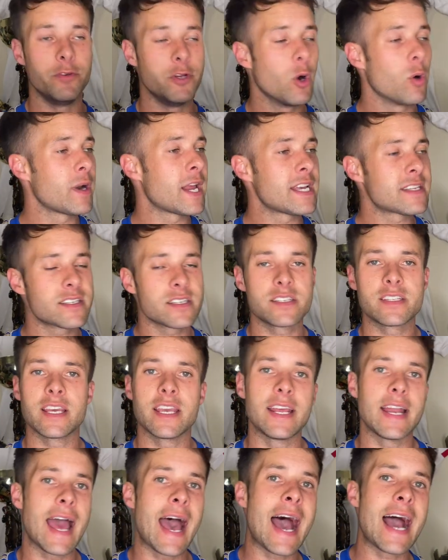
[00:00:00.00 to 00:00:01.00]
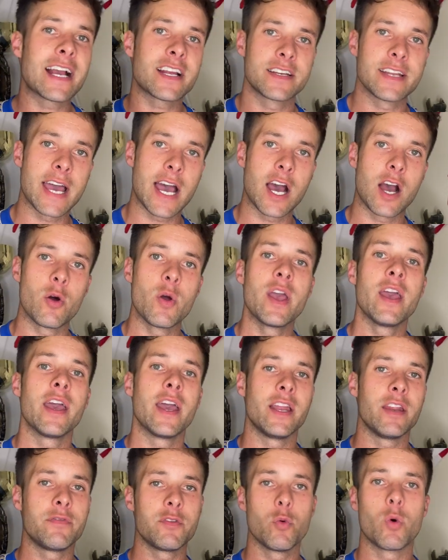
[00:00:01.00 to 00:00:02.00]
Don't hesitate, act now.
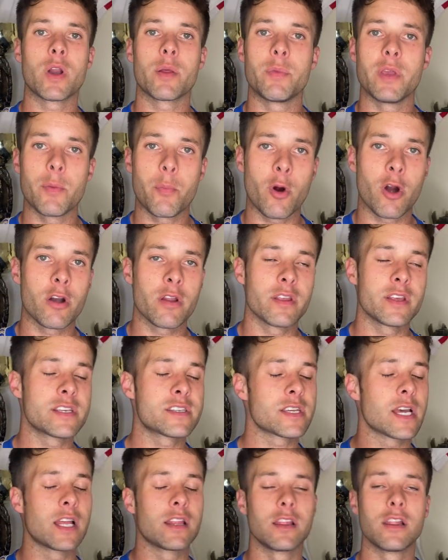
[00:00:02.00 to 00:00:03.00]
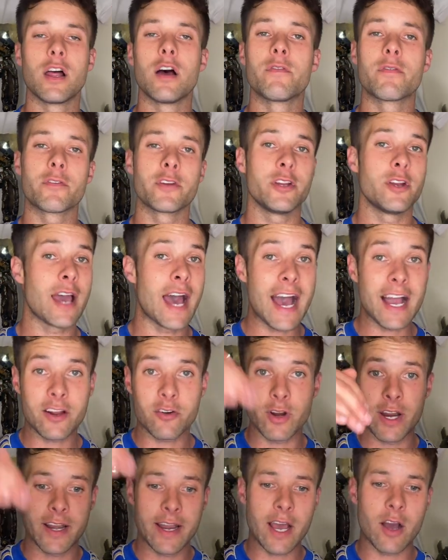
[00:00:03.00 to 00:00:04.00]
And if you want to be a part of this, I'd love for you to act
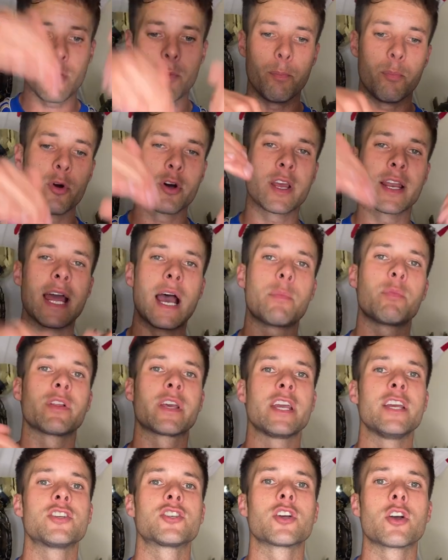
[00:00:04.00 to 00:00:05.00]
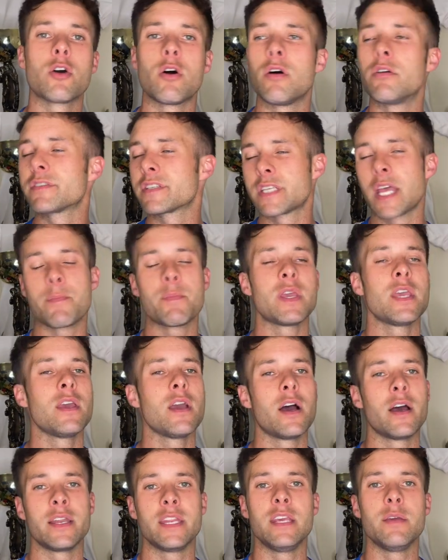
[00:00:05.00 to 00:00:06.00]
right now. Book an application call, send me
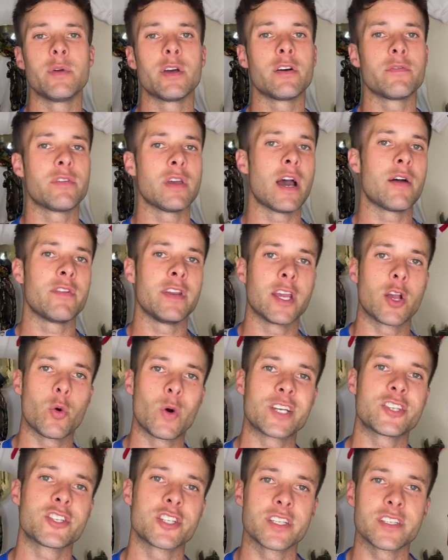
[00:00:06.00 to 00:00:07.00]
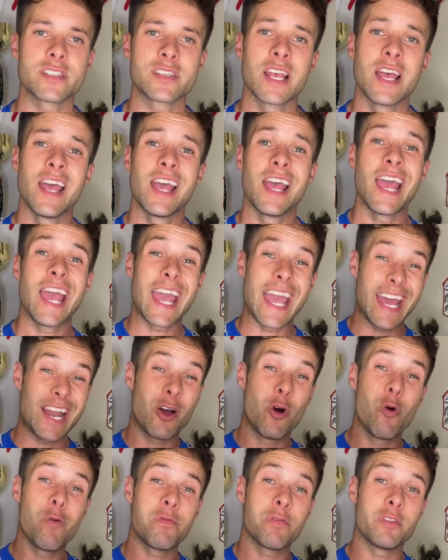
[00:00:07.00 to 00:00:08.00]
an email if you have any questions, and
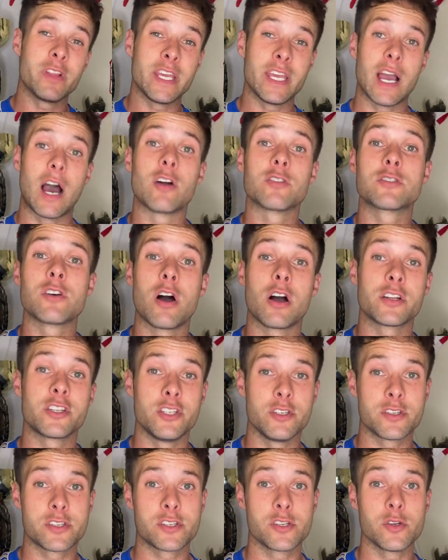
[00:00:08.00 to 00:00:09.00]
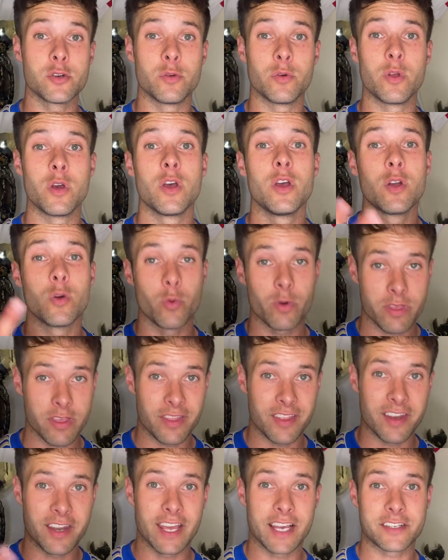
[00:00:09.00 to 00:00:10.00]
hopefully I'll talk to you soon within
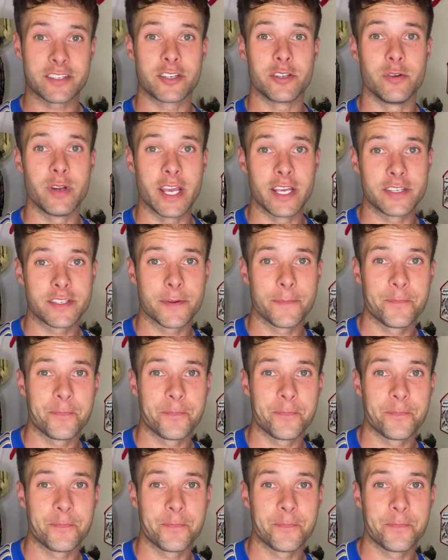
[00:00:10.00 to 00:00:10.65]
the next two days.